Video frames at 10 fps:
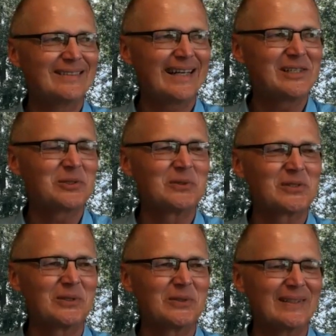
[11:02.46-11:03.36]
high school
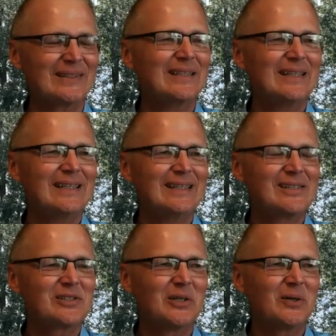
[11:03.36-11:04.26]
student.
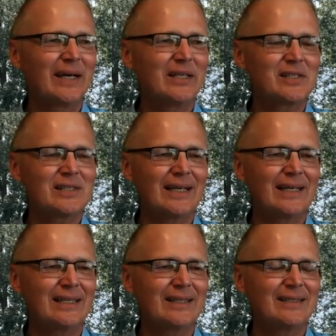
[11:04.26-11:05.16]
So I
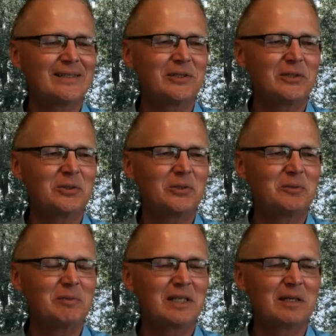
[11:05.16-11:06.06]
decided
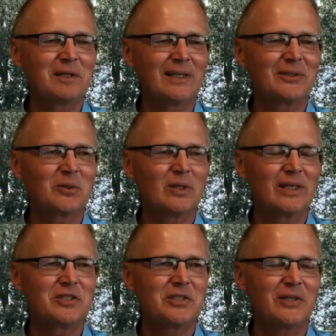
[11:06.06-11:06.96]
to become an electrical
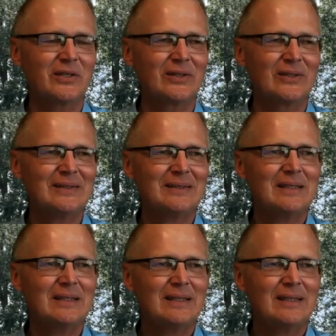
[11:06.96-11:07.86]
engineer.
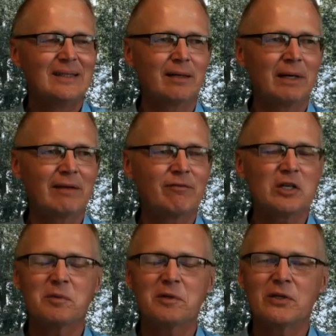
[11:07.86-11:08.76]
My
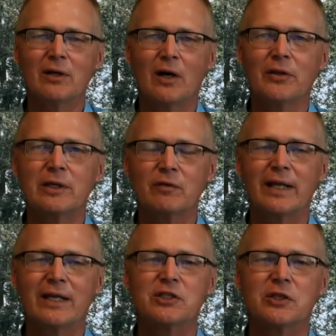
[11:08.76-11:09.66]
freshman year, all the
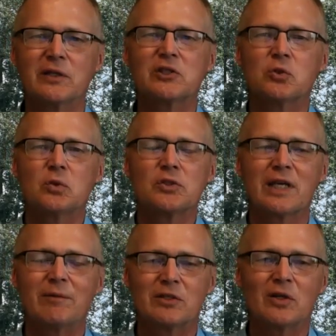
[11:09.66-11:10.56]
different engineering schools
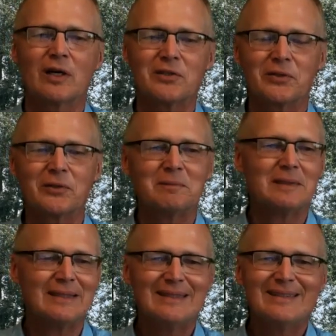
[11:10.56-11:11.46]
came and talked to you.
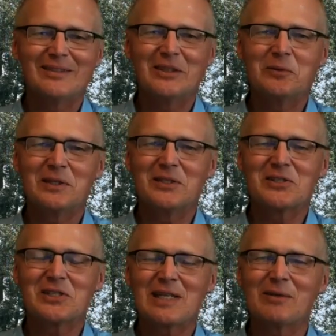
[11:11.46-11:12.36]
You went to
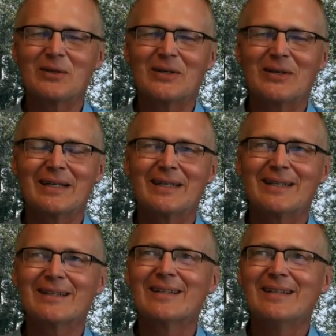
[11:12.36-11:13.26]
this seminar, and